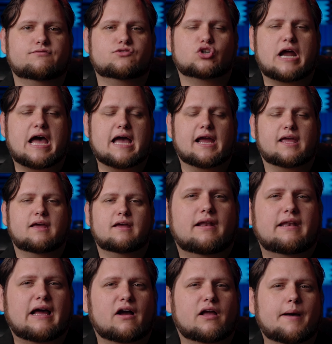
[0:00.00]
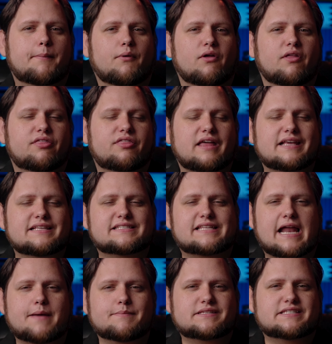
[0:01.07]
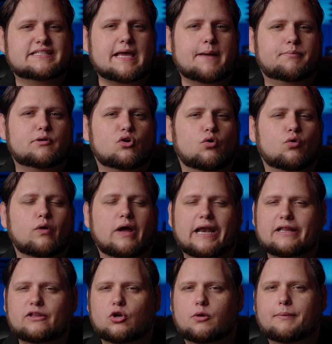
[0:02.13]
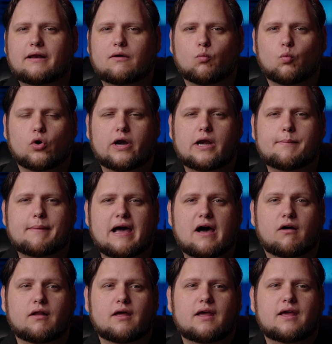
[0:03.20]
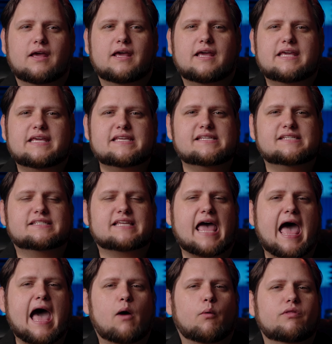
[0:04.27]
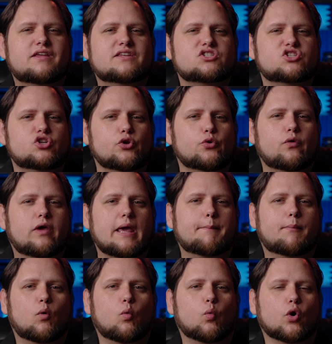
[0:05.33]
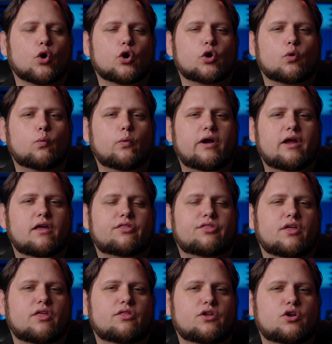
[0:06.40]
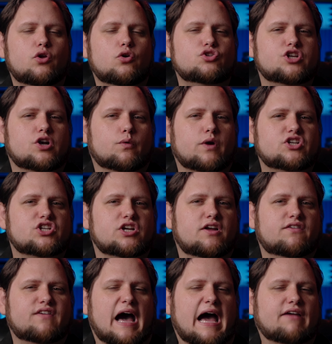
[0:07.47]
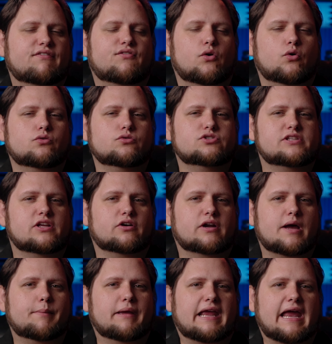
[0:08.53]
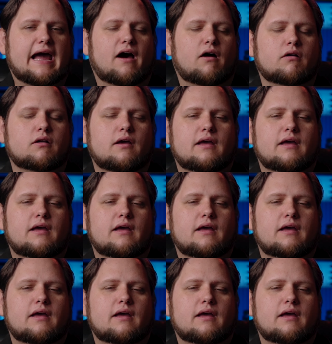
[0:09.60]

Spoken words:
Track. Now, a couple of things that I'm skeptical and a little bit worried about is how will this new gimbal work with the new generation of iPhones that are coming out.